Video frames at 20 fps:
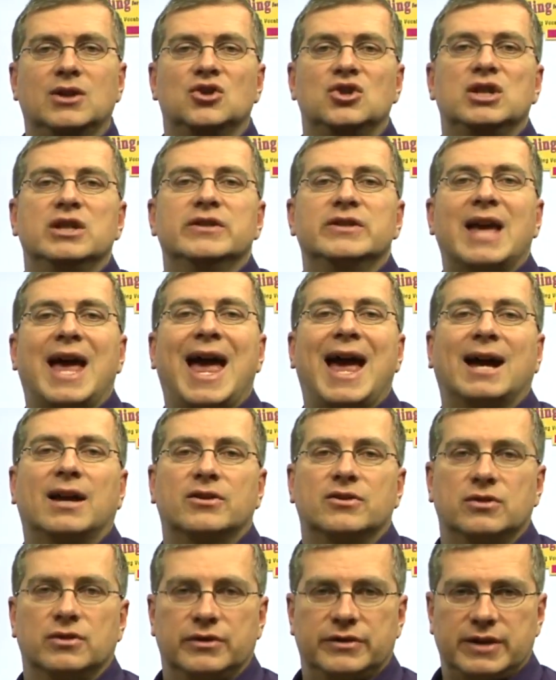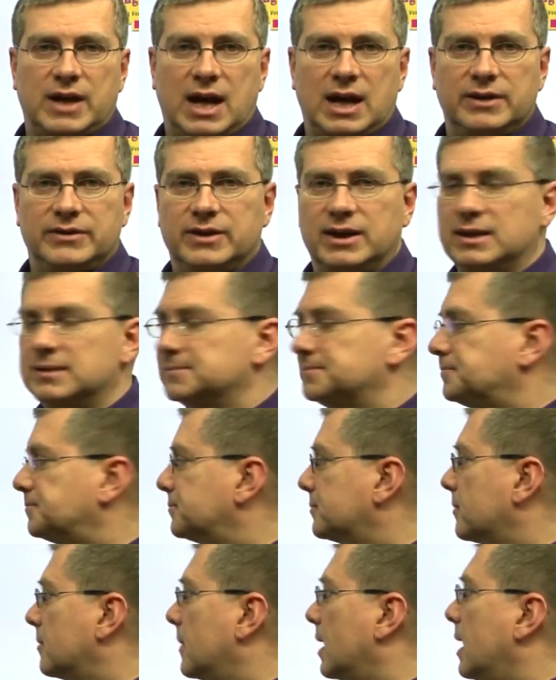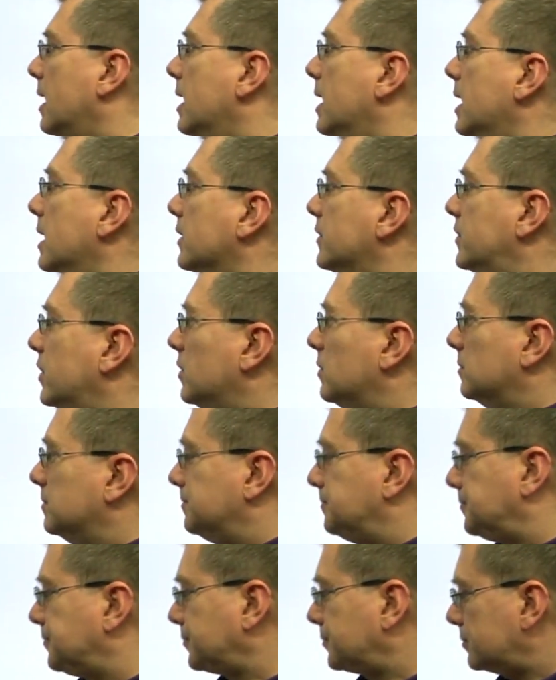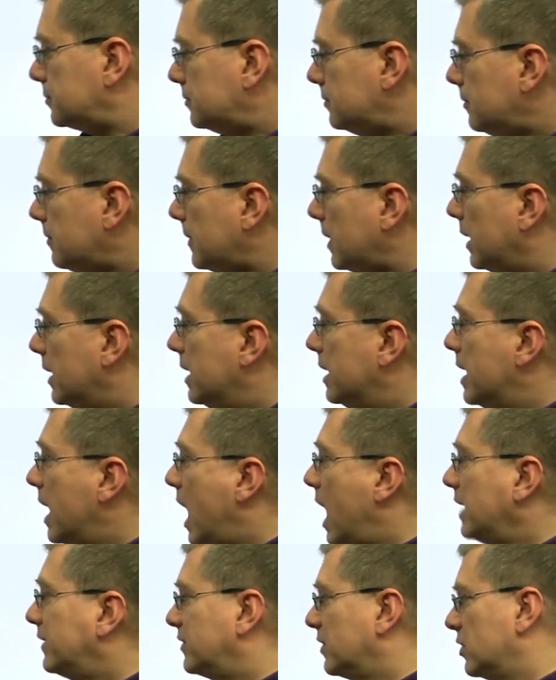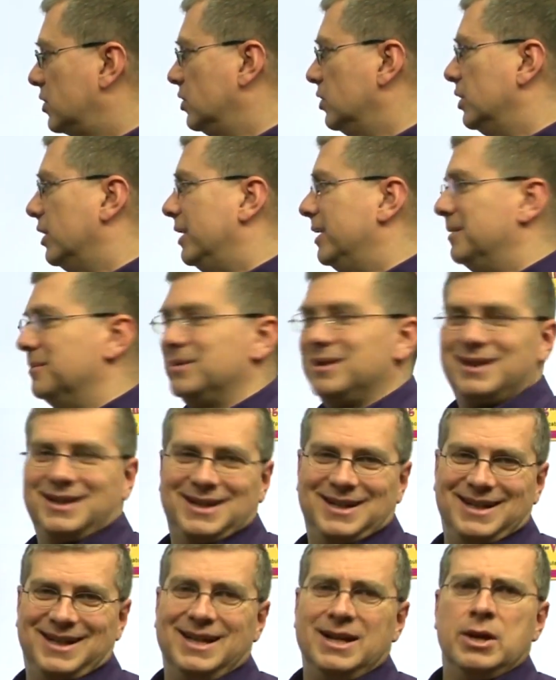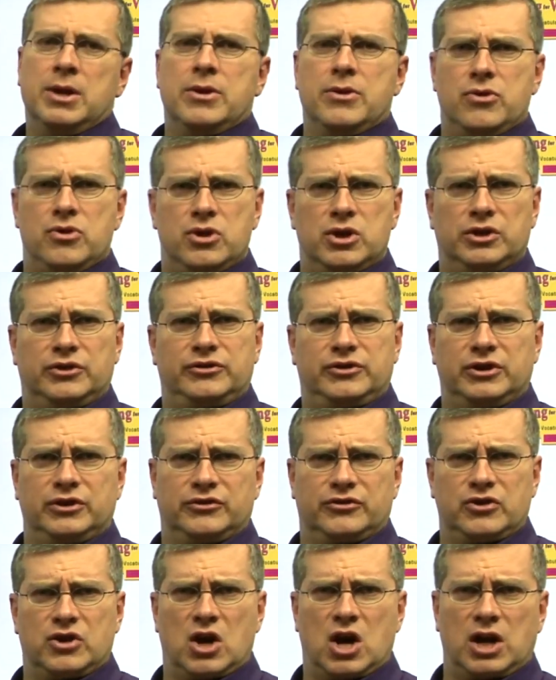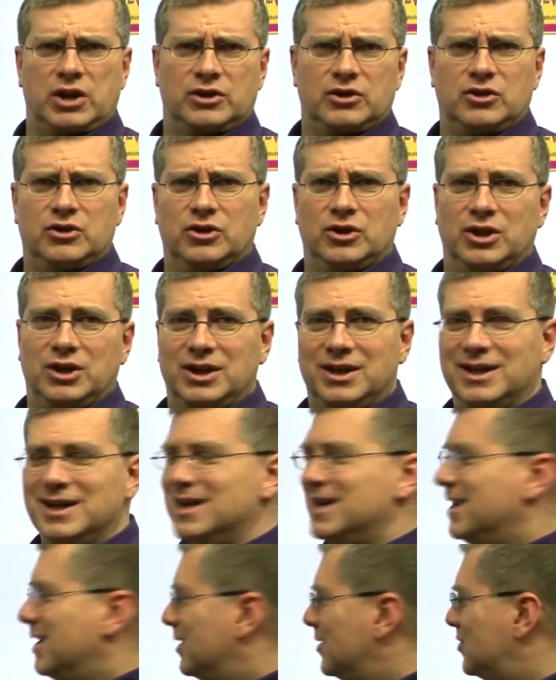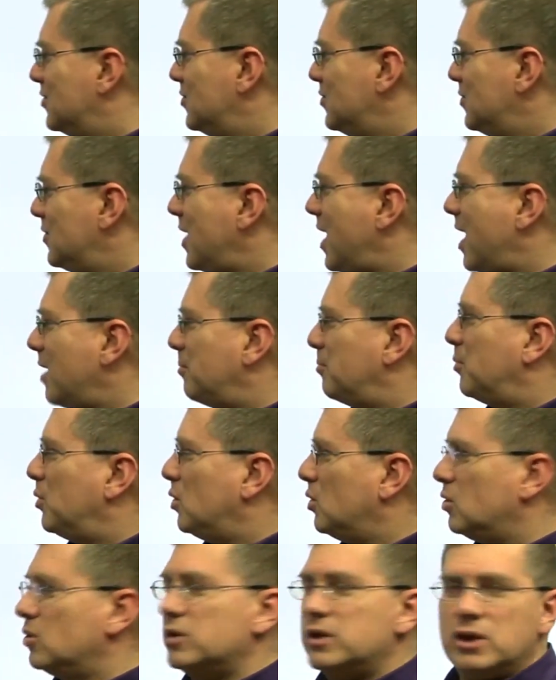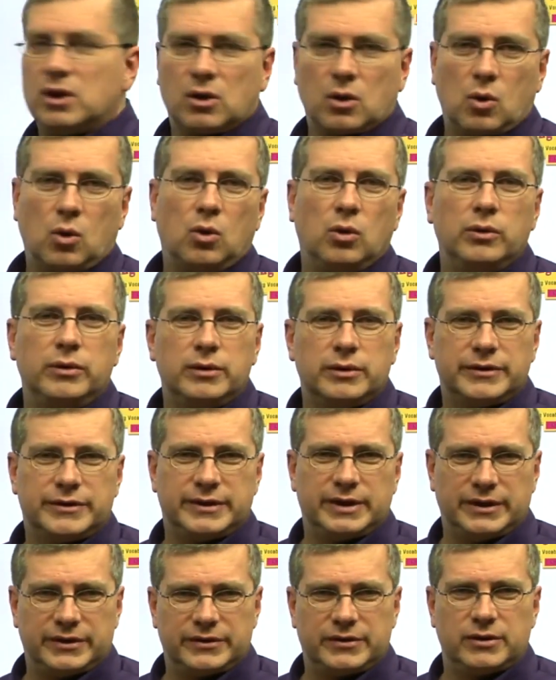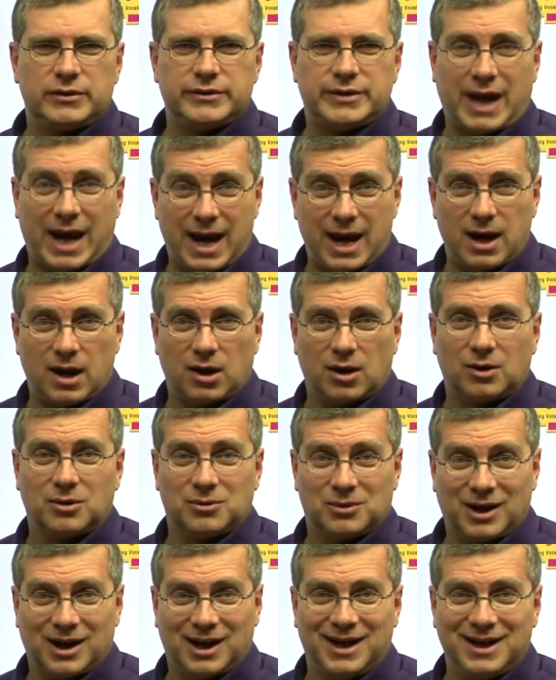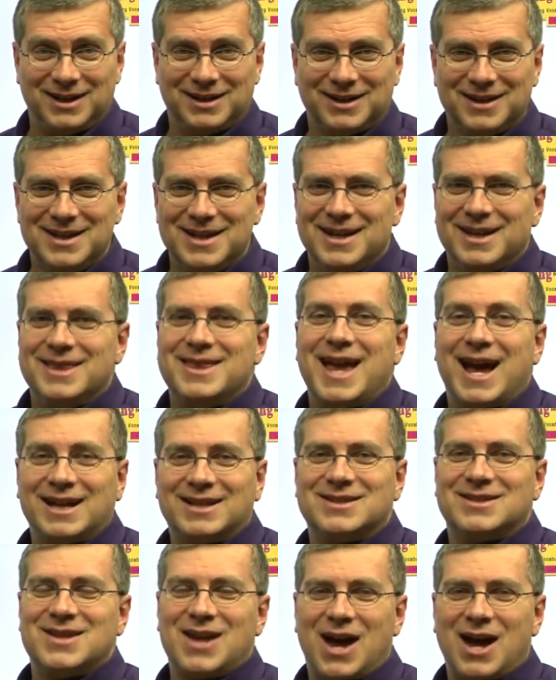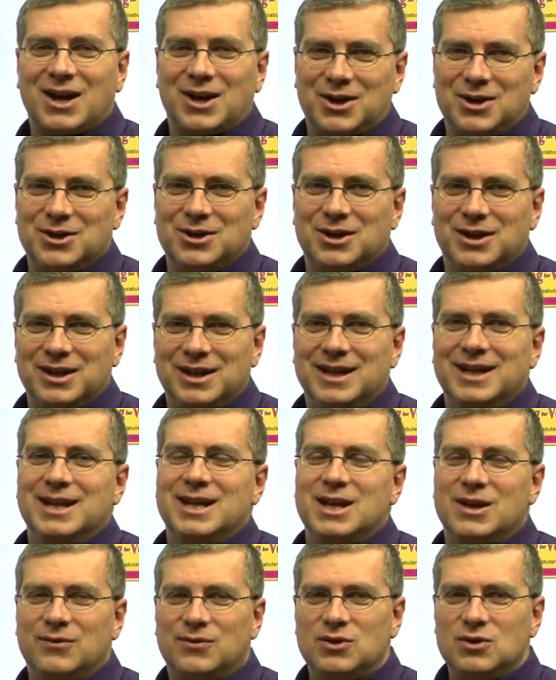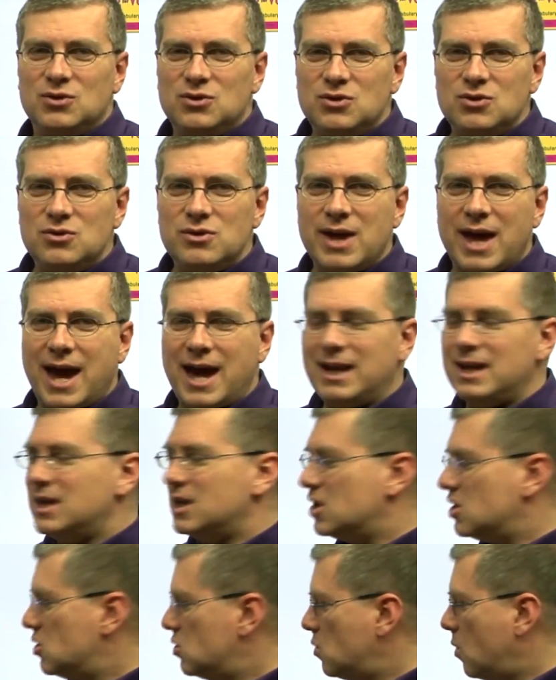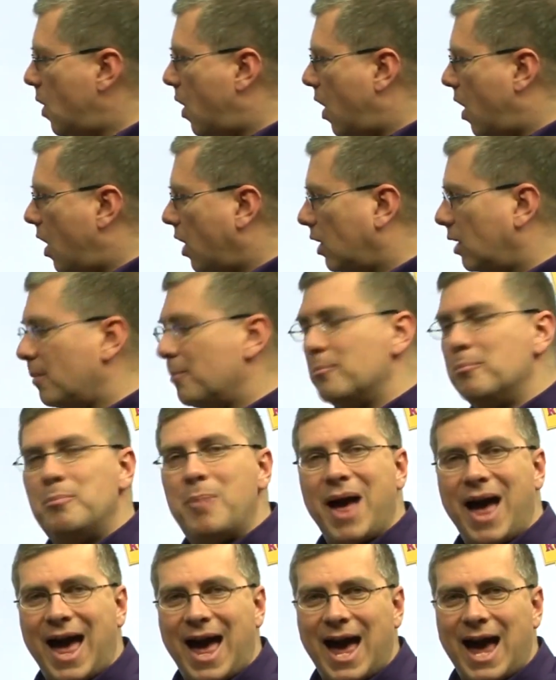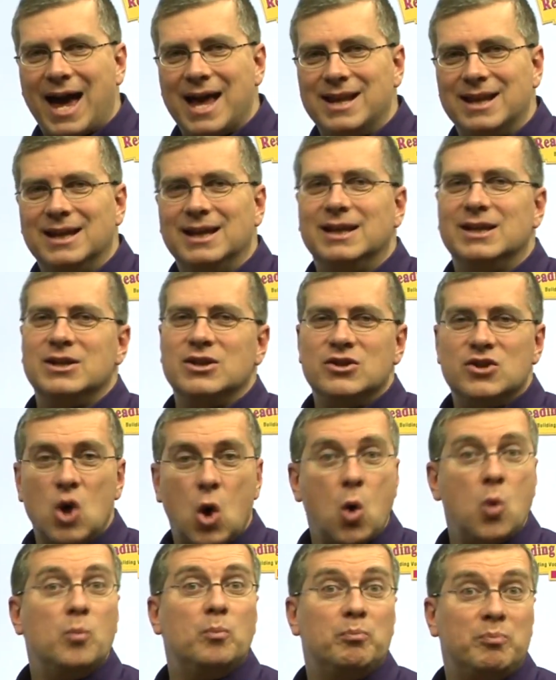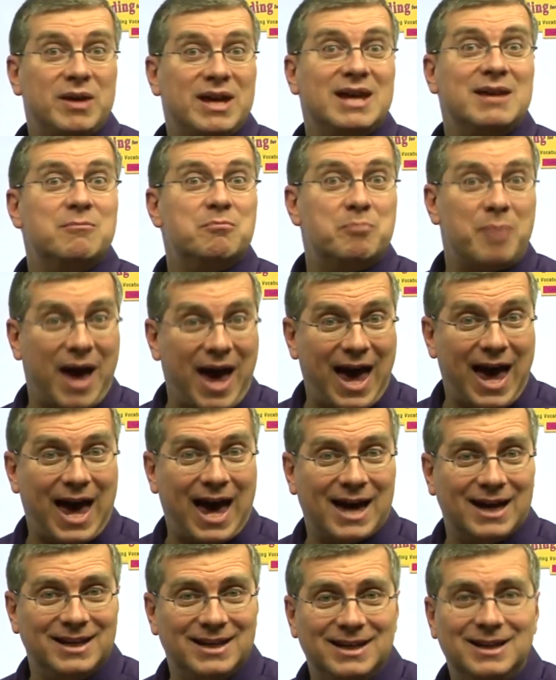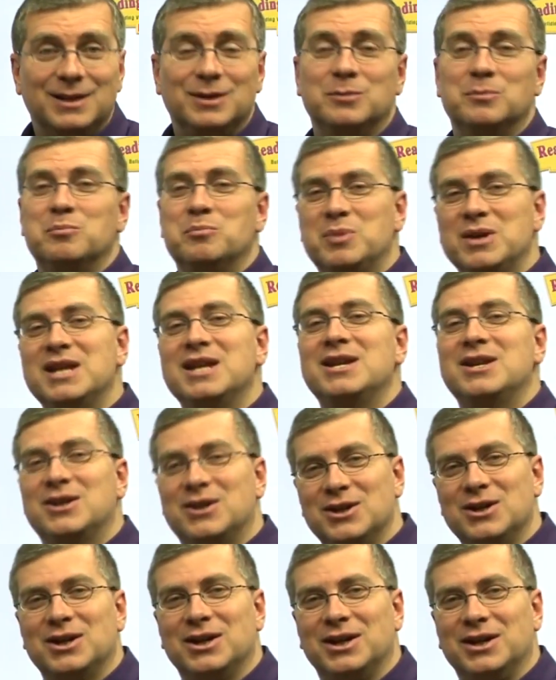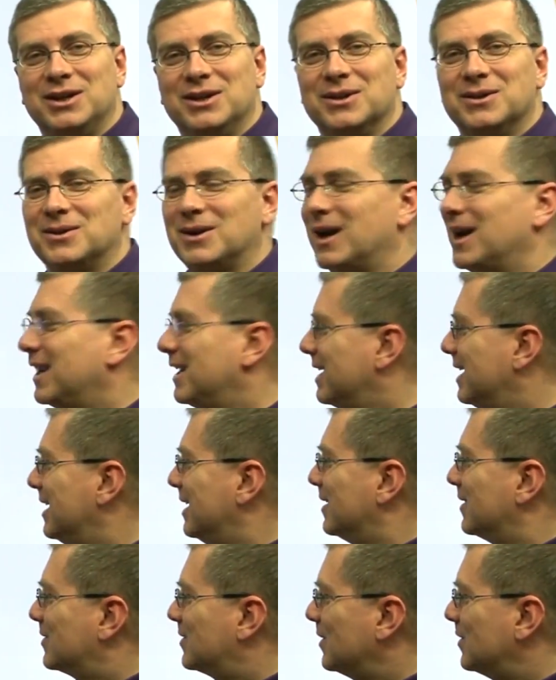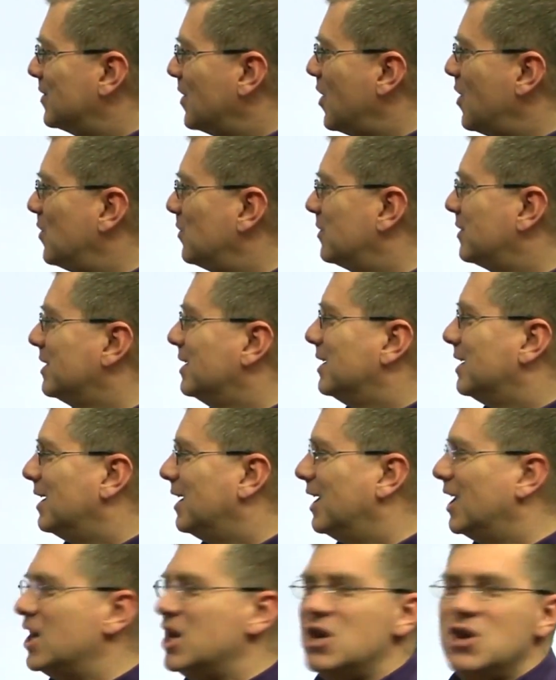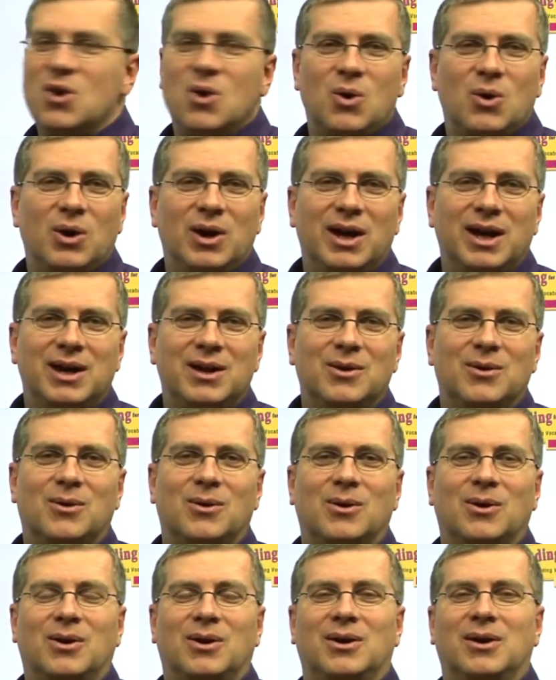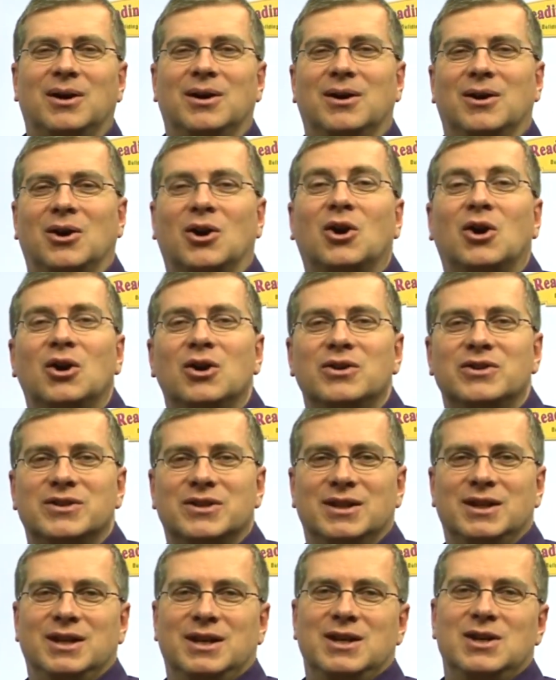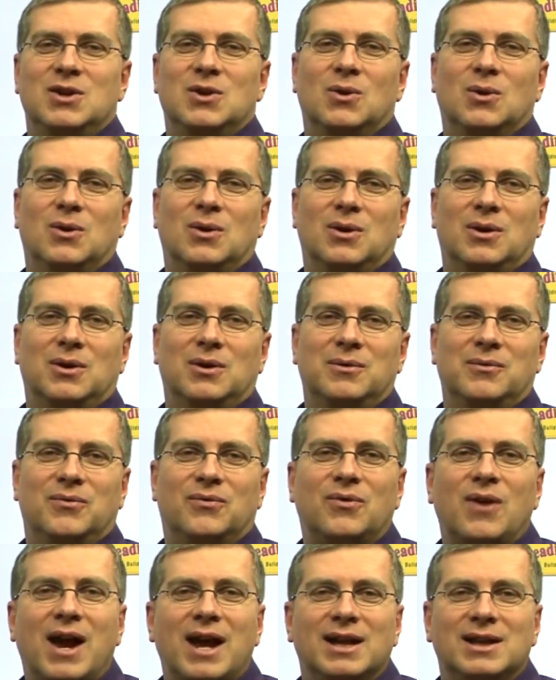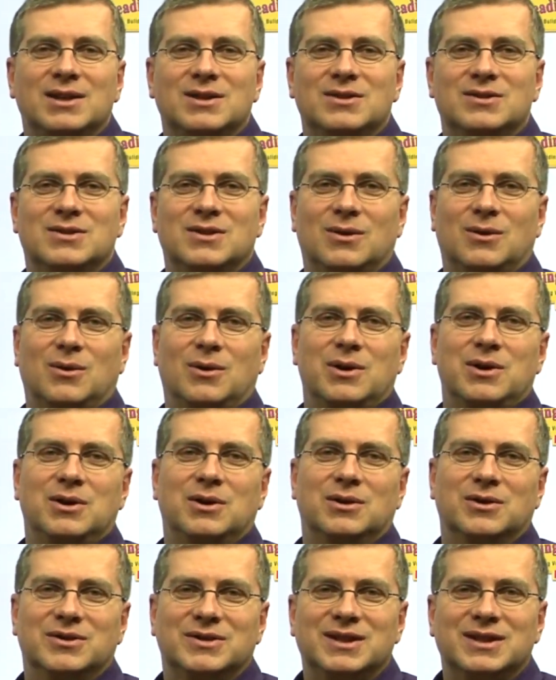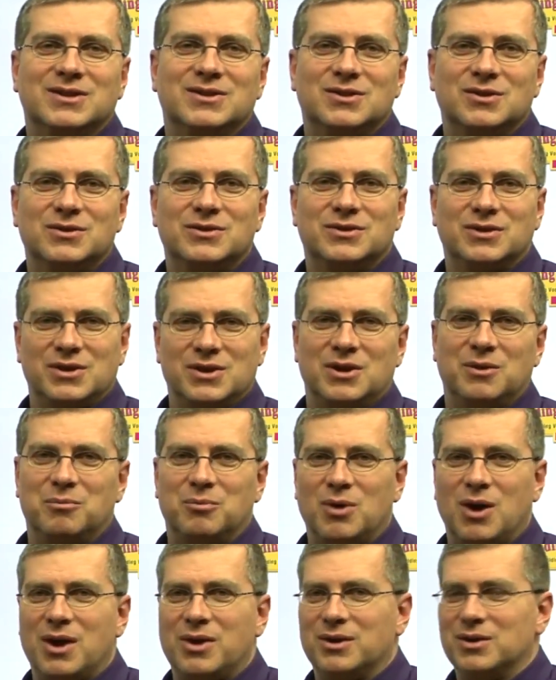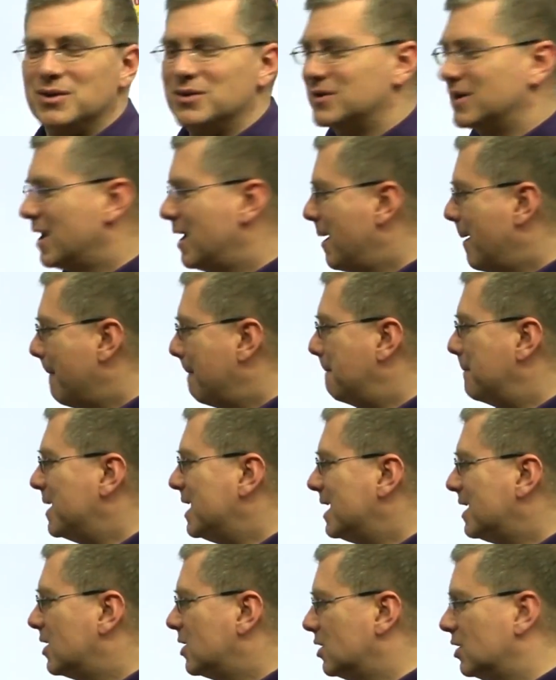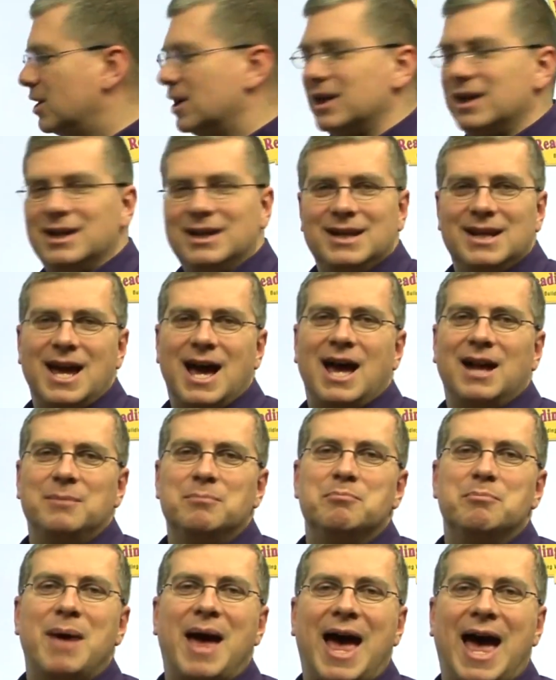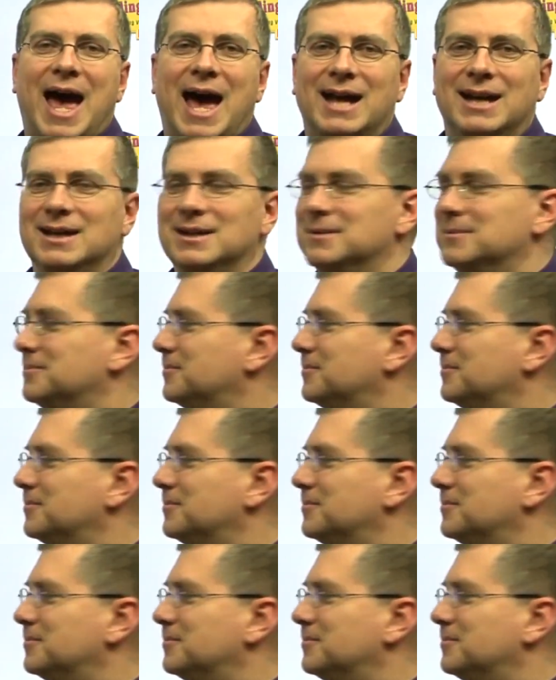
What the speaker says: She's exercising. 2, not good. This is not good. Do not pull your older sister's hair, right? That's not good. If you do that, you are bad. Don't be bad, be good, right? So don't annoy or hurt your friends or your sisters or your brothers. Be good, not bad.